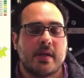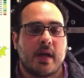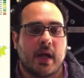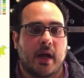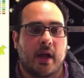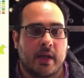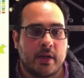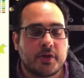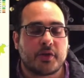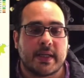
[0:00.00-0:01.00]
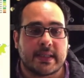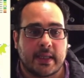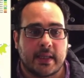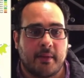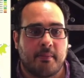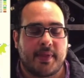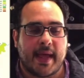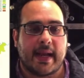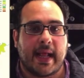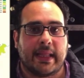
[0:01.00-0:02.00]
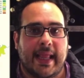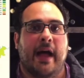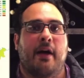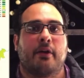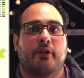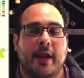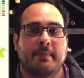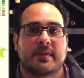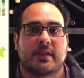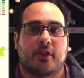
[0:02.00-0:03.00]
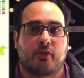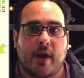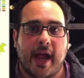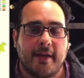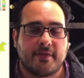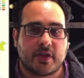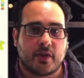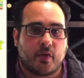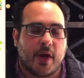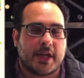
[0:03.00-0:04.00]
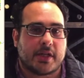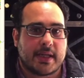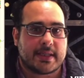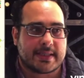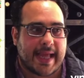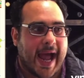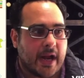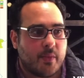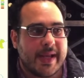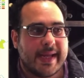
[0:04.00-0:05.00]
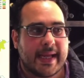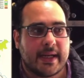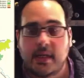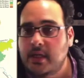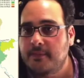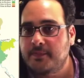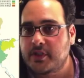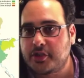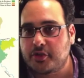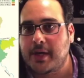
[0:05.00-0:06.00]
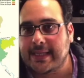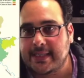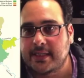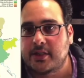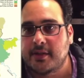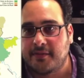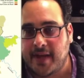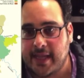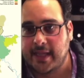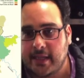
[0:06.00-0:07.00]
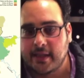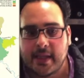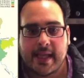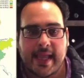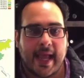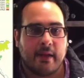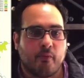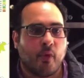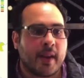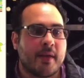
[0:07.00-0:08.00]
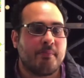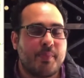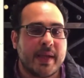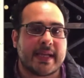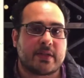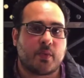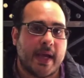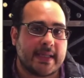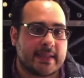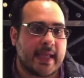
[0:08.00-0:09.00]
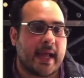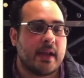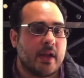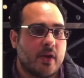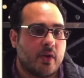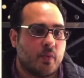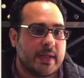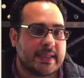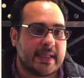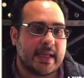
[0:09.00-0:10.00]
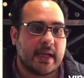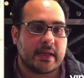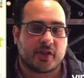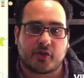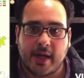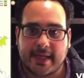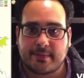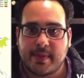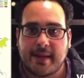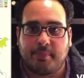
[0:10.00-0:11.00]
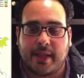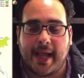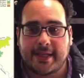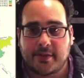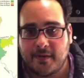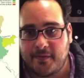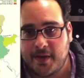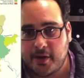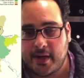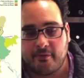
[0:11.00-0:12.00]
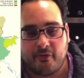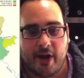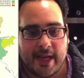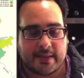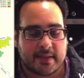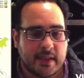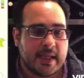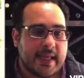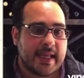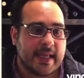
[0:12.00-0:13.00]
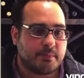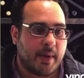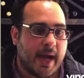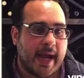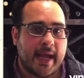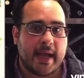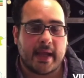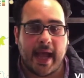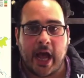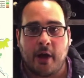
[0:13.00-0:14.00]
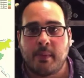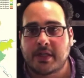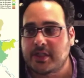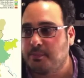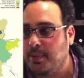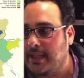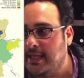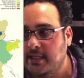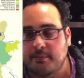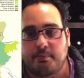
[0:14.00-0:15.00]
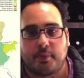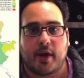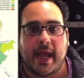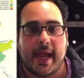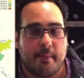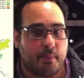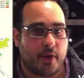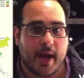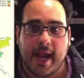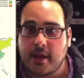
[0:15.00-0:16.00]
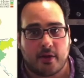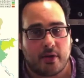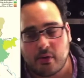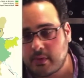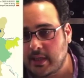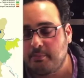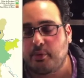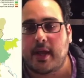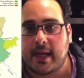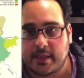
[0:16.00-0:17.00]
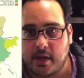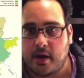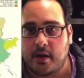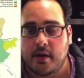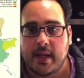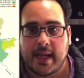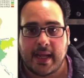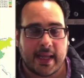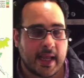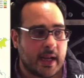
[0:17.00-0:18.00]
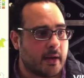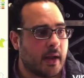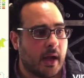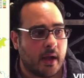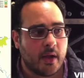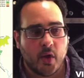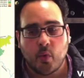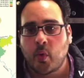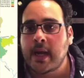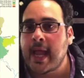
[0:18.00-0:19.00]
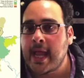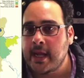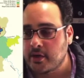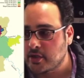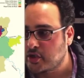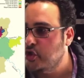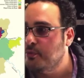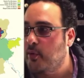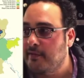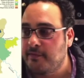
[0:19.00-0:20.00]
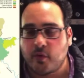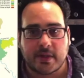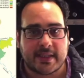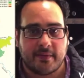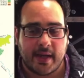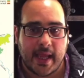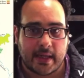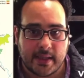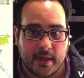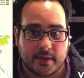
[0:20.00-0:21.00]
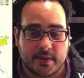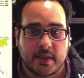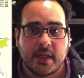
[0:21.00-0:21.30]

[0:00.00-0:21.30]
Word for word: Uh, uh nutrients in them that allow grapes to thrive. So the question is, is how do we get stress into the vine and one of the biggest ways that we see stress be applied to a vineyard in France is by how much is planted per, he- per acre, or really per hectare. And again, uh, one acre is 2.47 hectares.